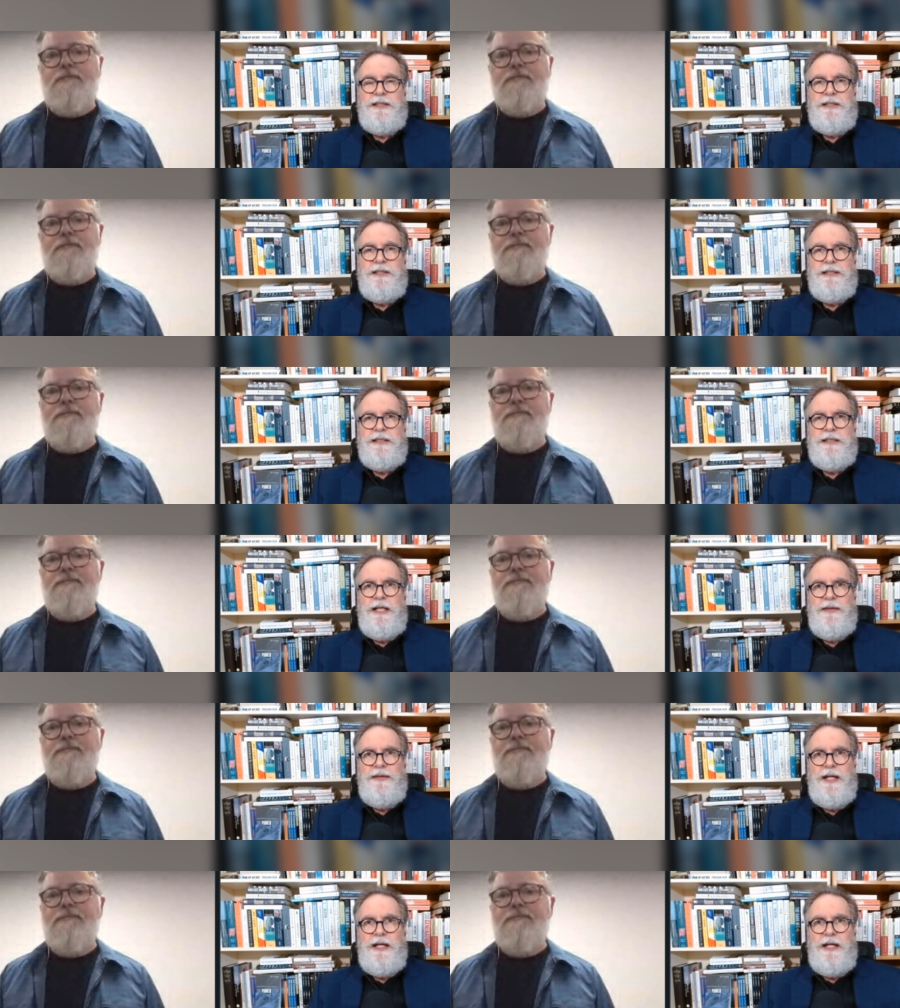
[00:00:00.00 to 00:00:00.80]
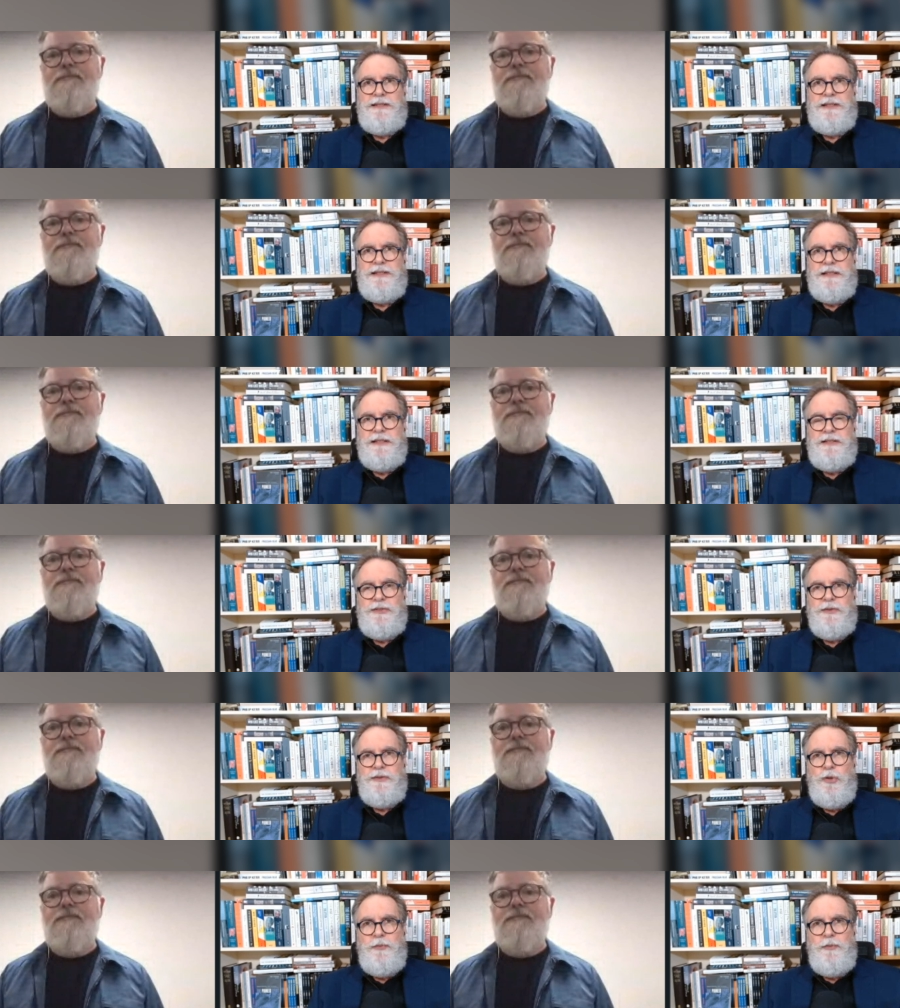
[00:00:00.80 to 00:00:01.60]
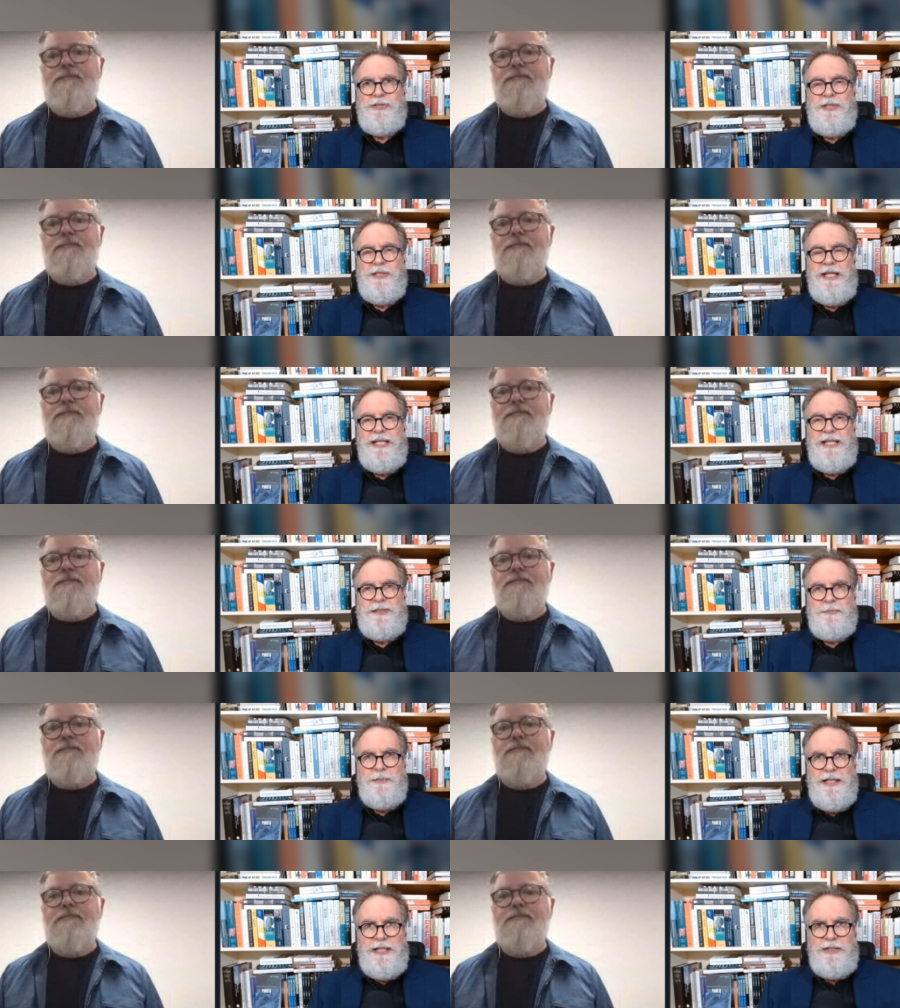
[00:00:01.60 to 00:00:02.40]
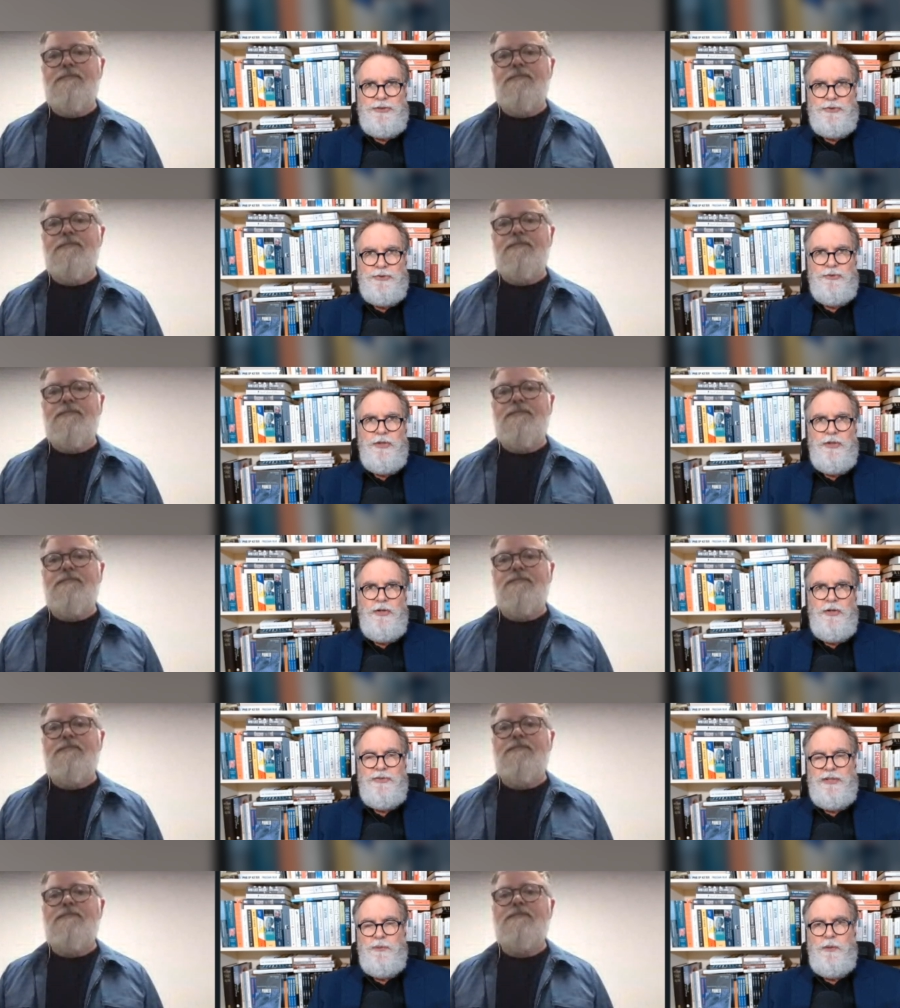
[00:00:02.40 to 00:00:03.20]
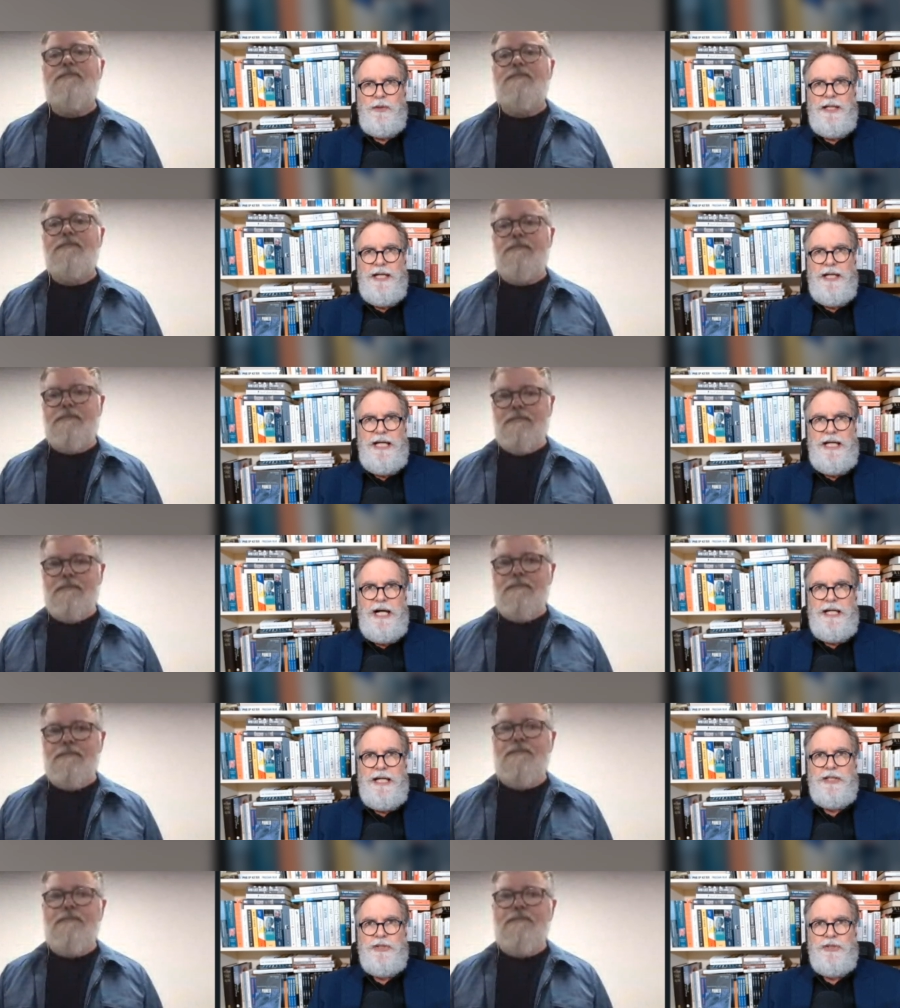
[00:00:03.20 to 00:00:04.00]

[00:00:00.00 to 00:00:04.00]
Speaker 1: the and that, it's the sort of almost exponential growth in what AI mm.